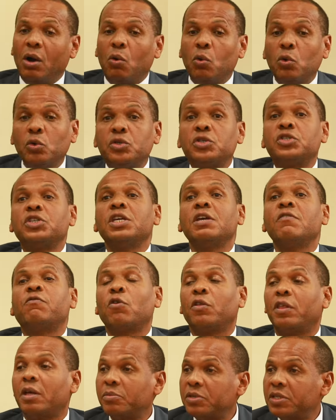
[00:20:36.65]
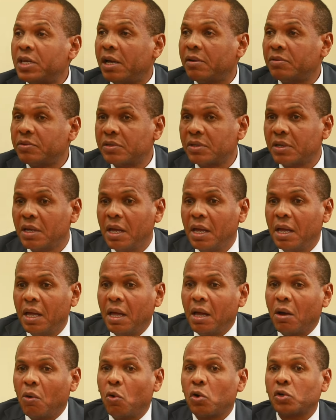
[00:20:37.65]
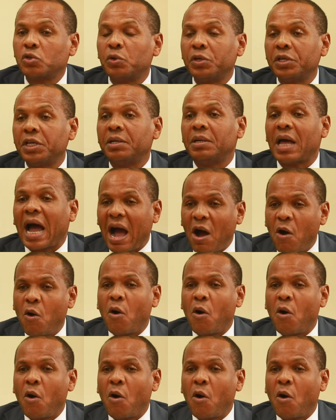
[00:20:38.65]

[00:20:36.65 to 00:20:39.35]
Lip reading: will see for themselves what we need.